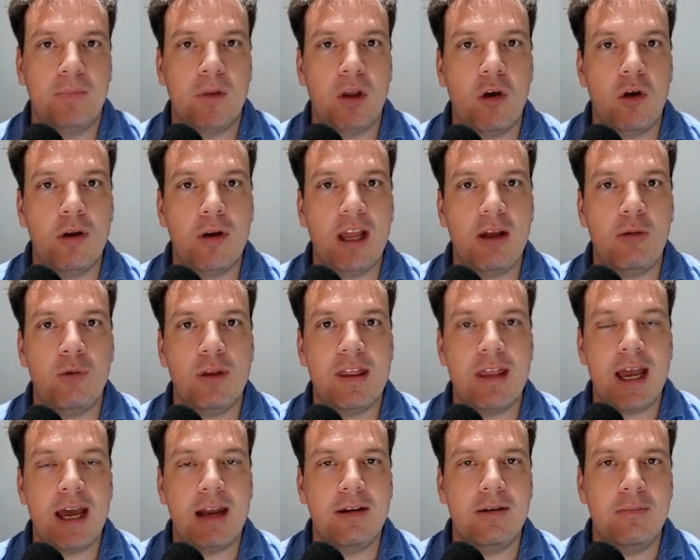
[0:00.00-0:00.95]
Okay, with
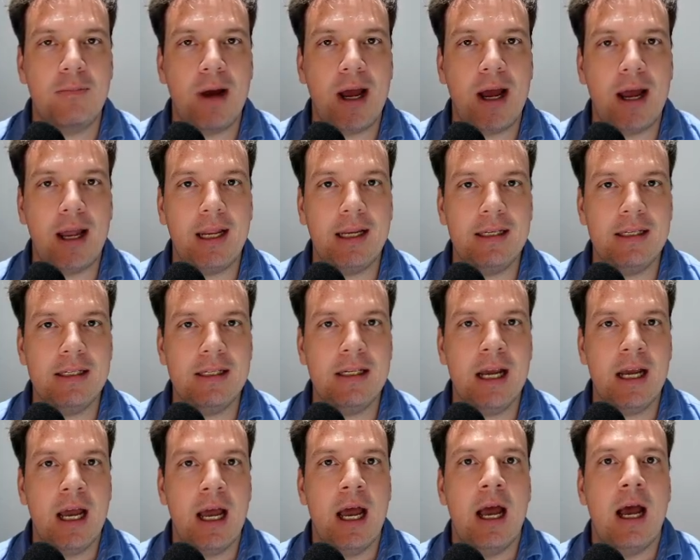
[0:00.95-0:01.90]
that in mind,
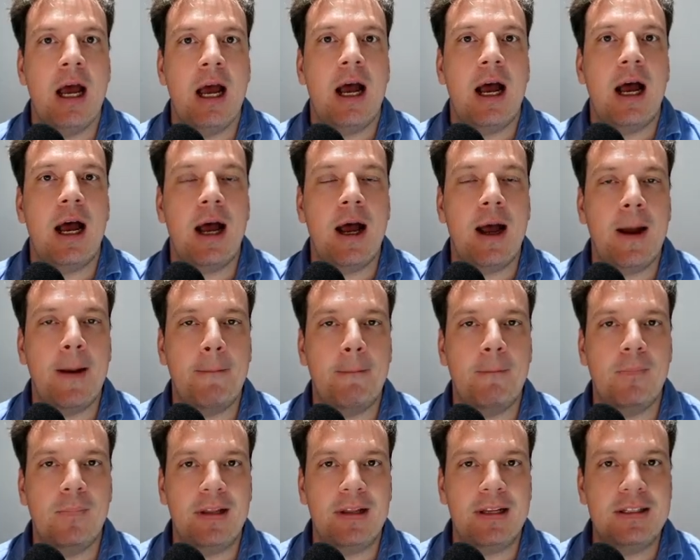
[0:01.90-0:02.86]

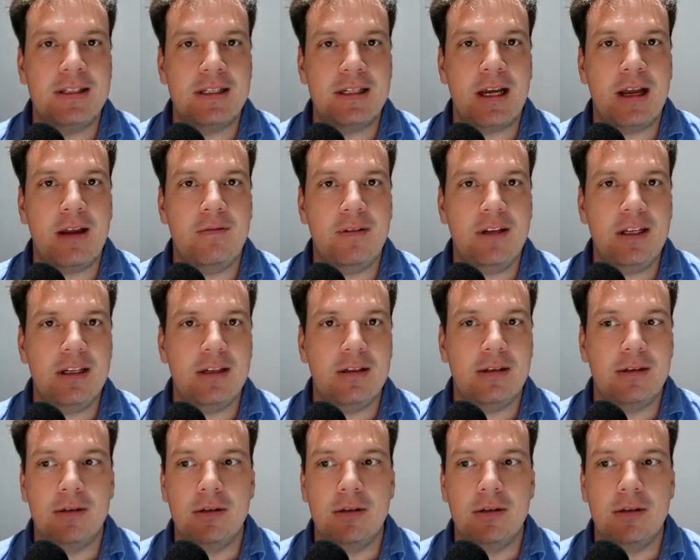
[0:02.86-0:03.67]
let's dive in.